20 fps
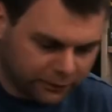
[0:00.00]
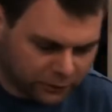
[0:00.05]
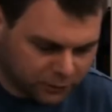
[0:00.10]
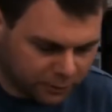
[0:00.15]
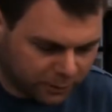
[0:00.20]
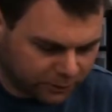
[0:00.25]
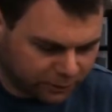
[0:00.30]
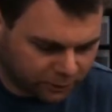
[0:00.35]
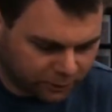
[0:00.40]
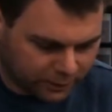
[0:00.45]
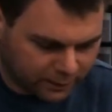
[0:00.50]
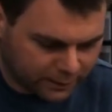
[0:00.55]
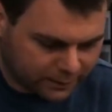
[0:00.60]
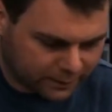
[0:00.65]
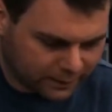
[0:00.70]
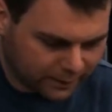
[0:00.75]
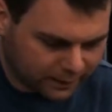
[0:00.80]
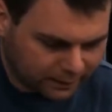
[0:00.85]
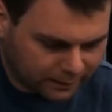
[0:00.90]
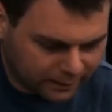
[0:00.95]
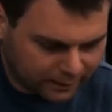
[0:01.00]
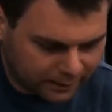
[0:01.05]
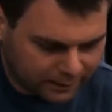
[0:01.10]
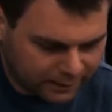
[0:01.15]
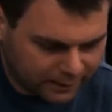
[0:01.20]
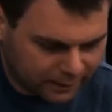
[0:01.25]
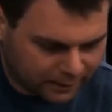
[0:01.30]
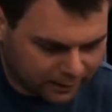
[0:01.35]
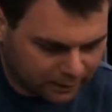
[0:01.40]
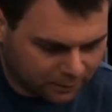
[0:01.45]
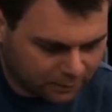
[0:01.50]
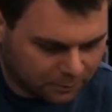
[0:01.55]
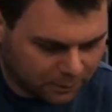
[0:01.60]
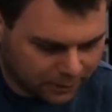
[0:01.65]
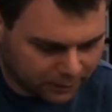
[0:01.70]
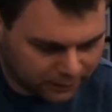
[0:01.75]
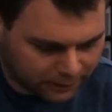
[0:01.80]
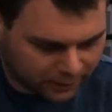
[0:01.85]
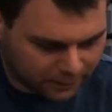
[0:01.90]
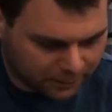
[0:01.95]
And just make sure that it's not like,
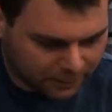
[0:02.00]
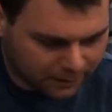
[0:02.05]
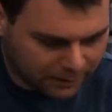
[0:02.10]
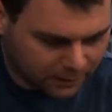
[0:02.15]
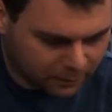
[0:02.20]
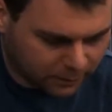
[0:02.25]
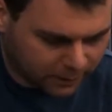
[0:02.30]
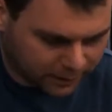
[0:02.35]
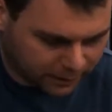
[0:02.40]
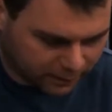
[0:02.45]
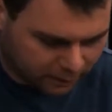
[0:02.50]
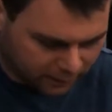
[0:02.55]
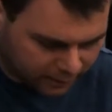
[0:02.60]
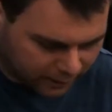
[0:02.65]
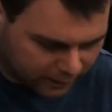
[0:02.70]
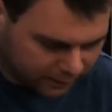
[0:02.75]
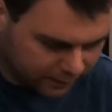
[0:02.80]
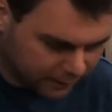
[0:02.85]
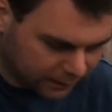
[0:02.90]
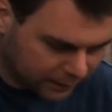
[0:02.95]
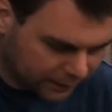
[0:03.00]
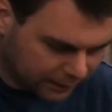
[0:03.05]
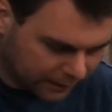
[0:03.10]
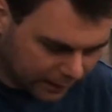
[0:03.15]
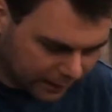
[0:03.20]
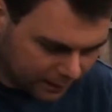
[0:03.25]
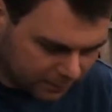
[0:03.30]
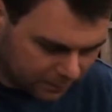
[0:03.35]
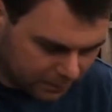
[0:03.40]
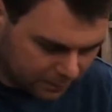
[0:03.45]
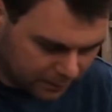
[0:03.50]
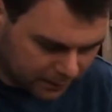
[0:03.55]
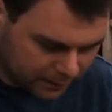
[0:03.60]
built up anywhere or anything like that.